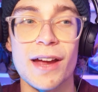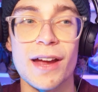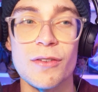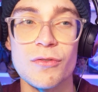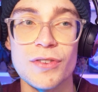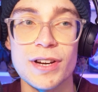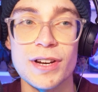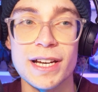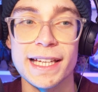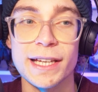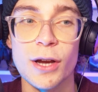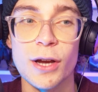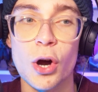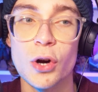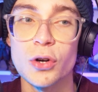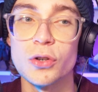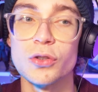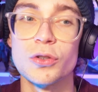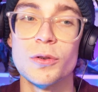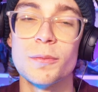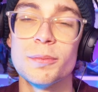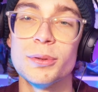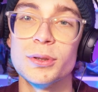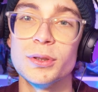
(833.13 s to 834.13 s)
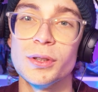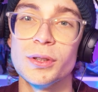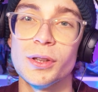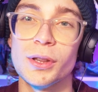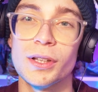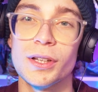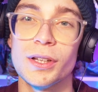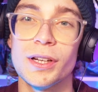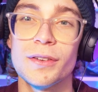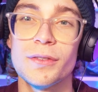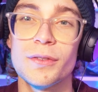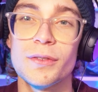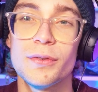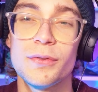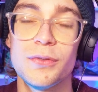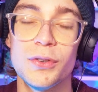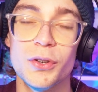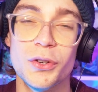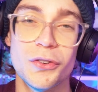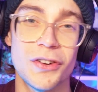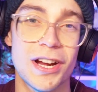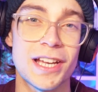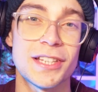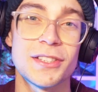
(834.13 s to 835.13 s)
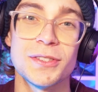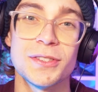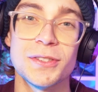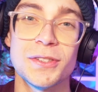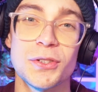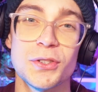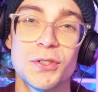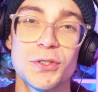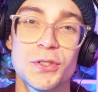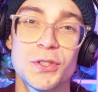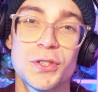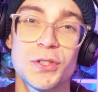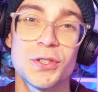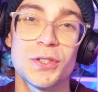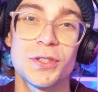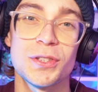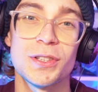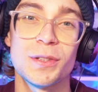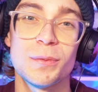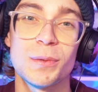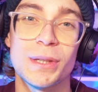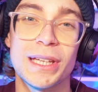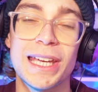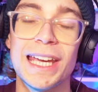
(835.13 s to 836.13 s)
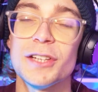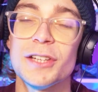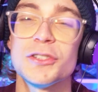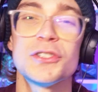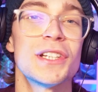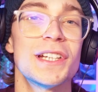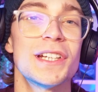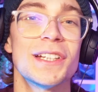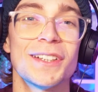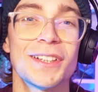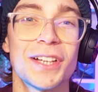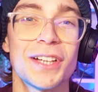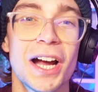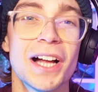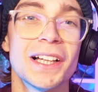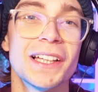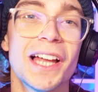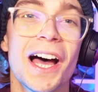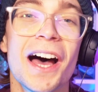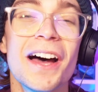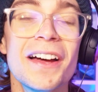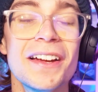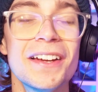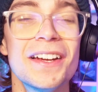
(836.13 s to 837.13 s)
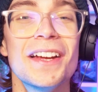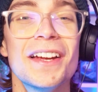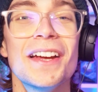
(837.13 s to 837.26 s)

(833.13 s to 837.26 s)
that really horrible fluorescent kitchen color.